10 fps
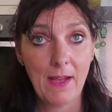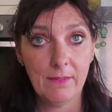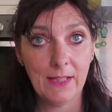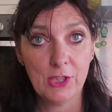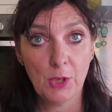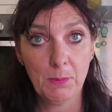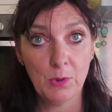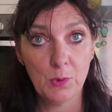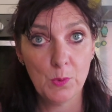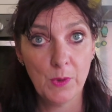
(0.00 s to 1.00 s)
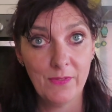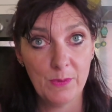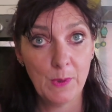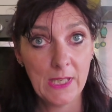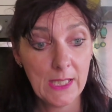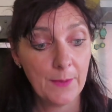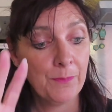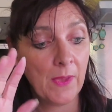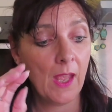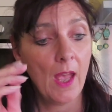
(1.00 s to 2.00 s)
Poundland shopping haul the other week,
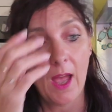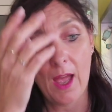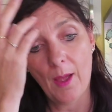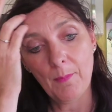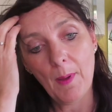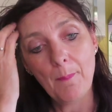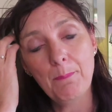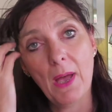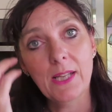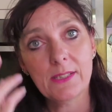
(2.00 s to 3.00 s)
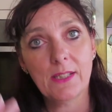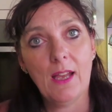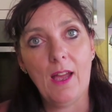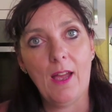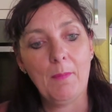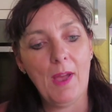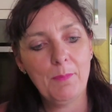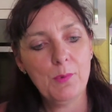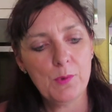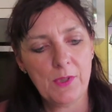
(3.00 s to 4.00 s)
um, but um,
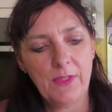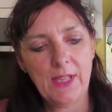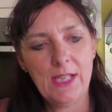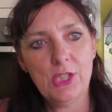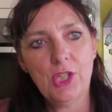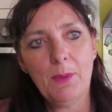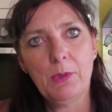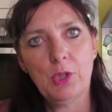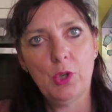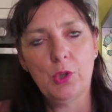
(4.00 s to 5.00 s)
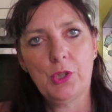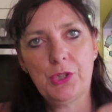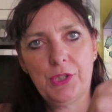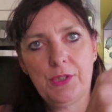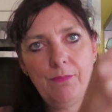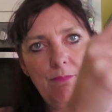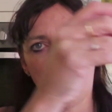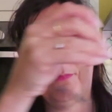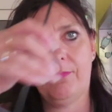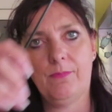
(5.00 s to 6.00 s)
I bought the shepherd hooks.
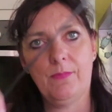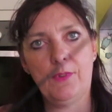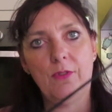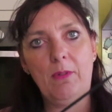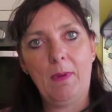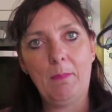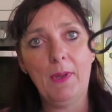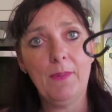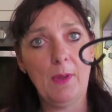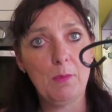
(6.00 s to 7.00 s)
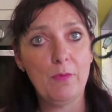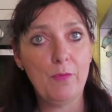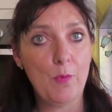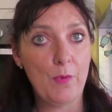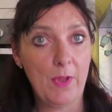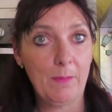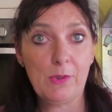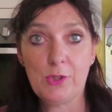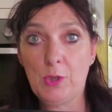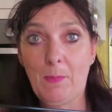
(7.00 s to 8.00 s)
Don't you remember? I bought four of them,
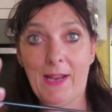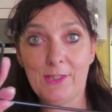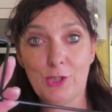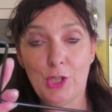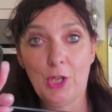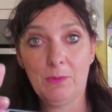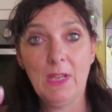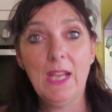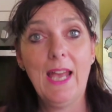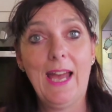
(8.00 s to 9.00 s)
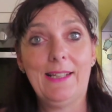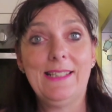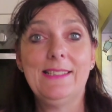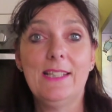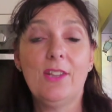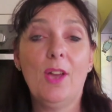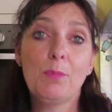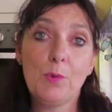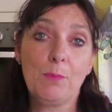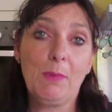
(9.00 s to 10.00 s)
there's two packs of two. And I said that I
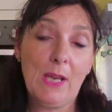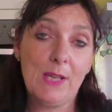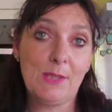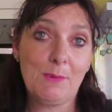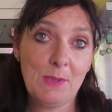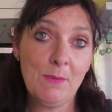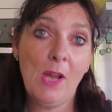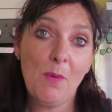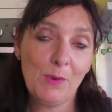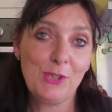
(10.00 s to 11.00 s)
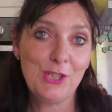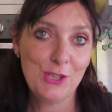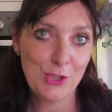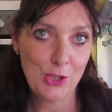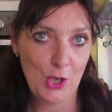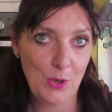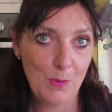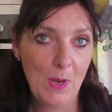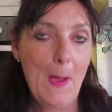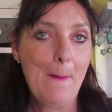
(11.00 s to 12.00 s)
bought them because there was something I wanted to
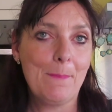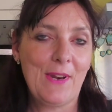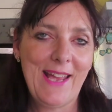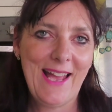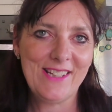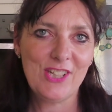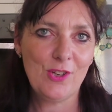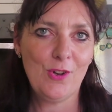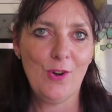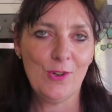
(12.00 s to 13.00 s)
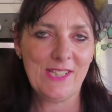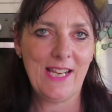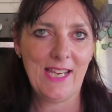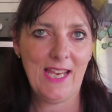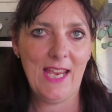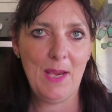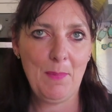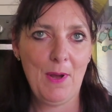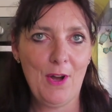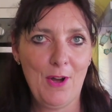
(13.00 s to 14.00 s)
do, but I hadn't got a
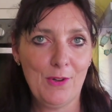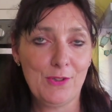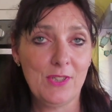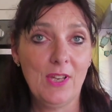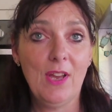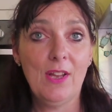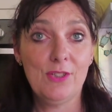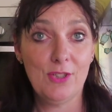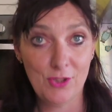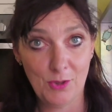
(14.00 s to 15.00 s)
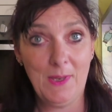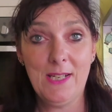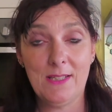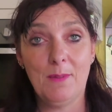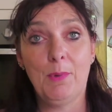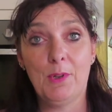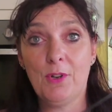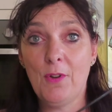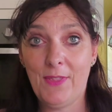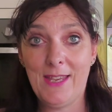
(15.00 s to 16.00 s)
key part to do it. But
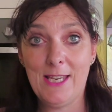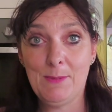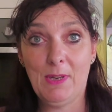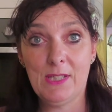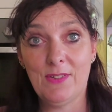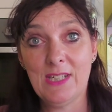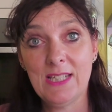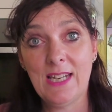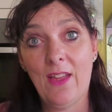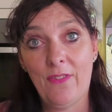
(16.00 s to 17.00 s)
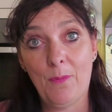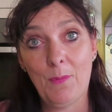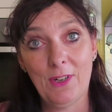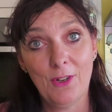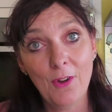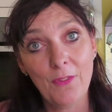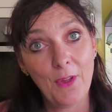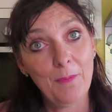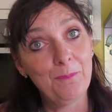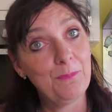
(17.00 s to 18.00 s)
I got these because if I didn't get them when I got
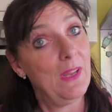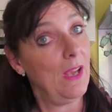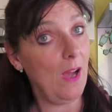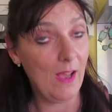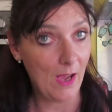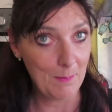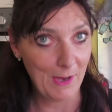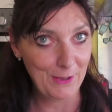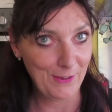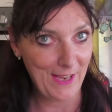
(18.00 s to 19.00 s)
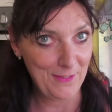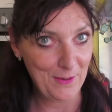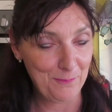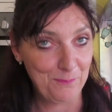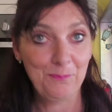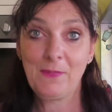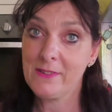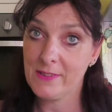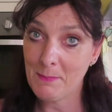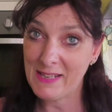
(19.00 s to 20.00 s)
them, I might not get them.
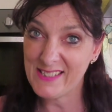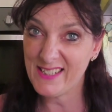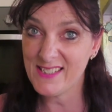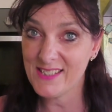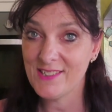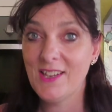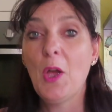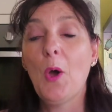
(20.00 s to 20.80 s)
Does that make sense?